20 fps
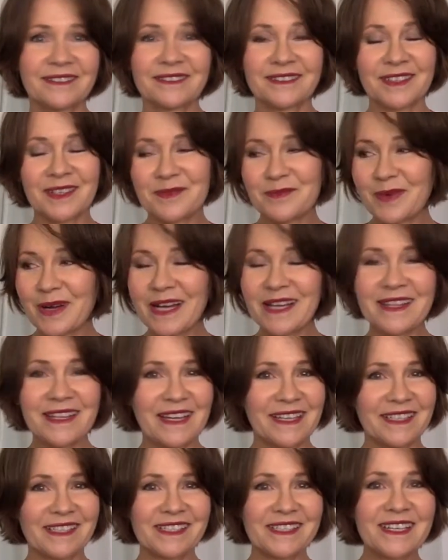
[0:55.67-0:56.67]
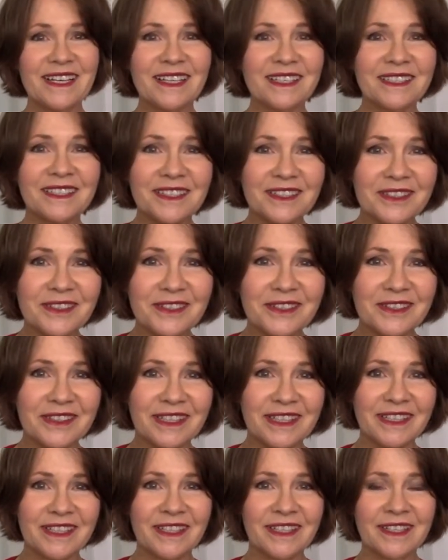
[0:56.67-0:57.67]
Don't buy that. It's not going to look
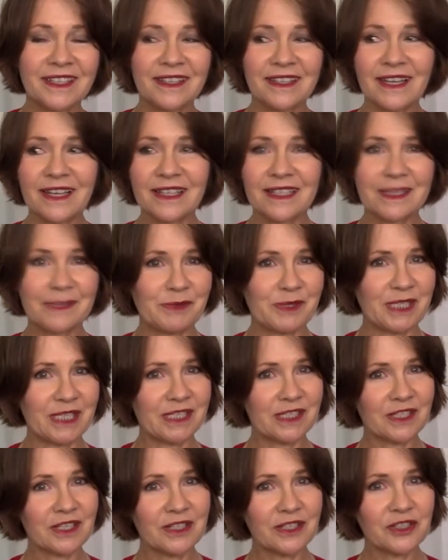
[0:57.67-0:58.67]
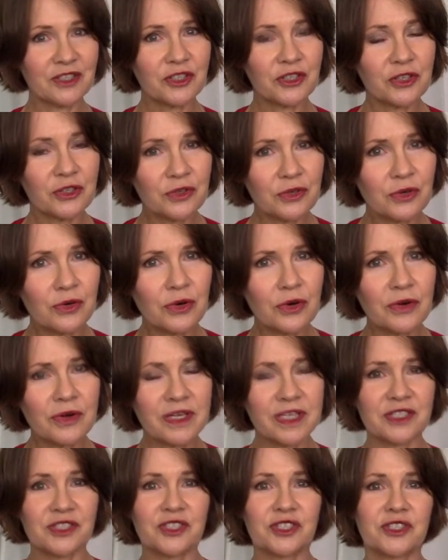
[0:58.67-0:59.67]
good. That lipstick's going to turn
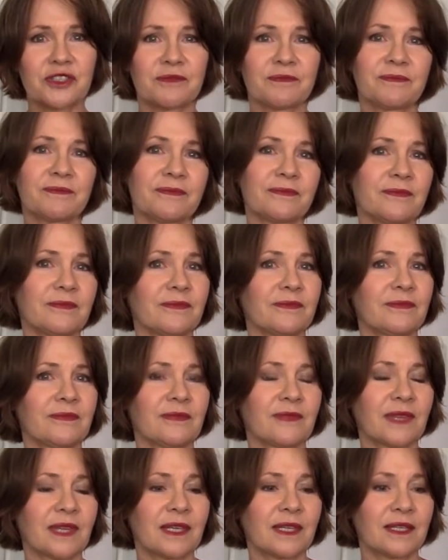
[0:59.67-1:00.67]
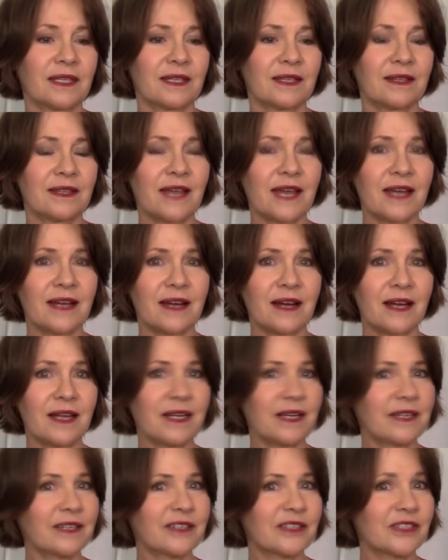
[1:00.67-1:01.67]
orange. That
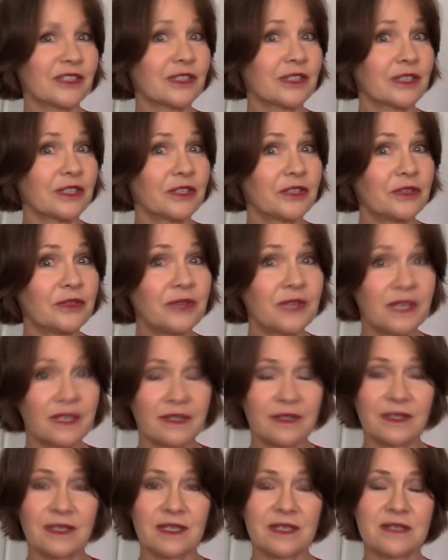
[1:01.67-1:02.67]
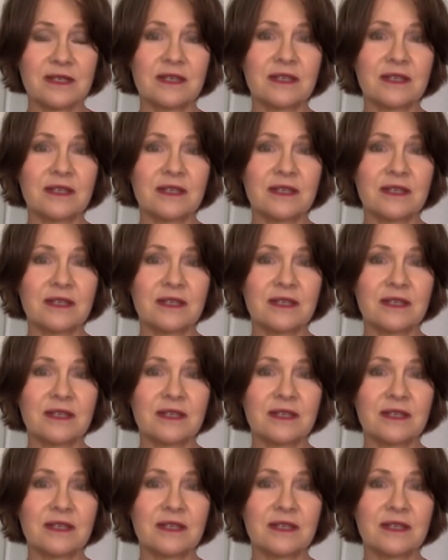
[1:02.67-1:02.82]
eyeliner is going to do nothing.